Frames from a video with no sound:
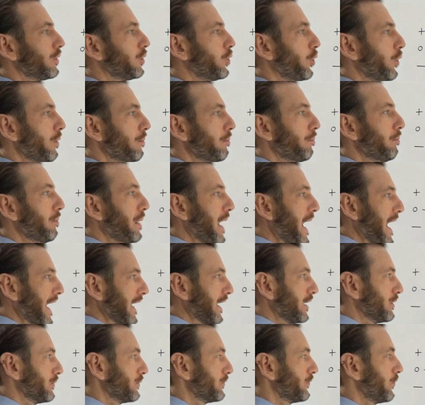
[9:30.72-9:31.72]
going
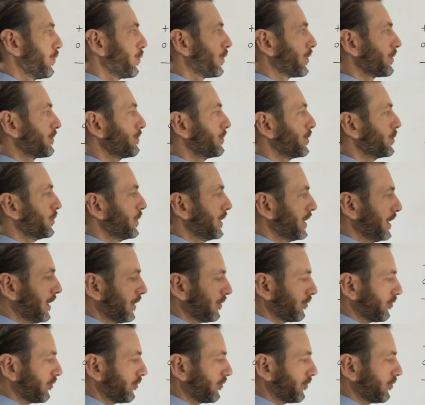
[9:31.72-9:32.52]
back and forth between the